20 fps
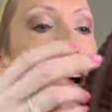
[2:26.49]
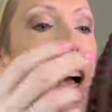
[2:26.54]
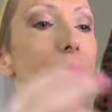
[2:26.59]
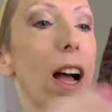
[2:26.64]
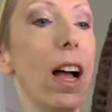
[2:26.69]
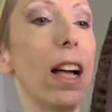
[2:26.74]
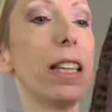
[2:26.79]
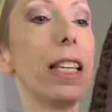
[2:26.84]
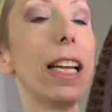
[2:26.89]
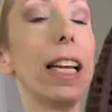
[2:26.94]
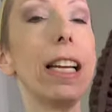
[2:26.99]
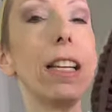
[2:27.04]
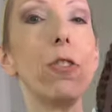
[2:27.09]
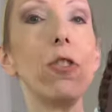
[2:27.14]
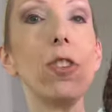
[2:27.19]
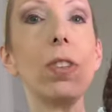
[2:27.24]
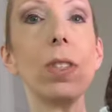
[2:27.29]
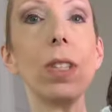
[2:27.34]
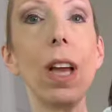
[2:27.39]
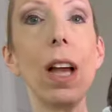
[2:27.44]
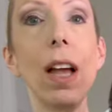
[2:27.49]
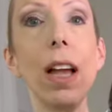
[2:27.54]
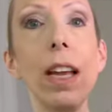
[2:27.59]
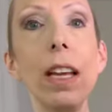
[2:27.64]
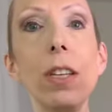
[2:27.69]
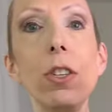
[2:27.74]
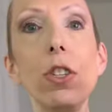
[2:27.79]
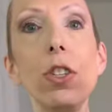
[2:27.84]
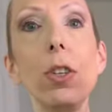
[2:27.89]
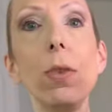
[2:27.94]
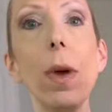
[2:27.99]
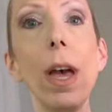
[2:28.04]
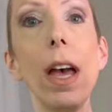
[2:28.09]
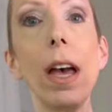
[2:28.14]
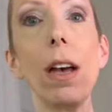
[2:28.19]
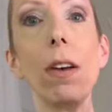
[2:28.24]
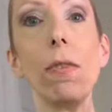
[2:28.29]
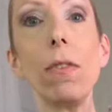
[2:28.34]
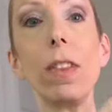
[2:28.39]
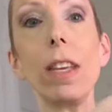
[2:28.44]
On each side, you
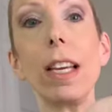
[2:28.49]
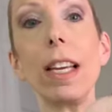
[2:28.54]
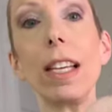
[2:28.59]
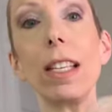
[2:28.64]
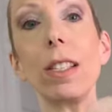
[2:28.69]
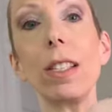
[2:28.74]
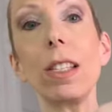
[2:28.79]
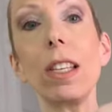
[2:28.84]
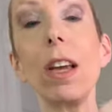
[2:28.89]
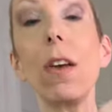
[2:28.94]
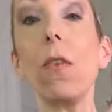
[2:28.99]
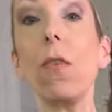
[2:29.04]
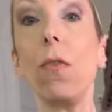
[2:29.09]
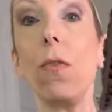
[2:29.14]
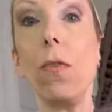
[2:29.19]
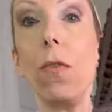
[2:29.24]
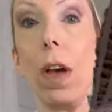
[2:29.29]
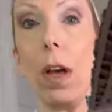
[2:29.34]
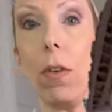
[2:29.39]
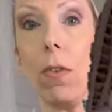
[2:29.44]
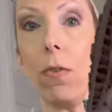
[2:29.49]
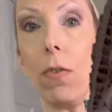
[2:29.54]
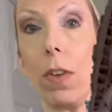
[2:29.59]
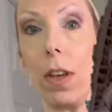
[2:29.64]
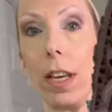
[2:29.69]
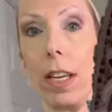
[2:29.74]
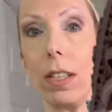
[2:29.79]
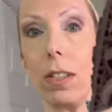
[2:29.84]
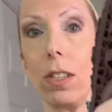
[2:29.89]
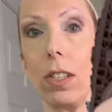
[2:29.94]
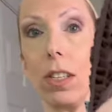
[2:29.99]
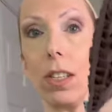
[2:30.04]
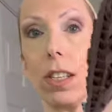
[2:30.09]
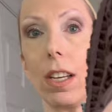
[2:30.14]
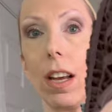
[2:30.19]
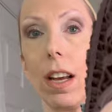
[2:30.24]
have these velvet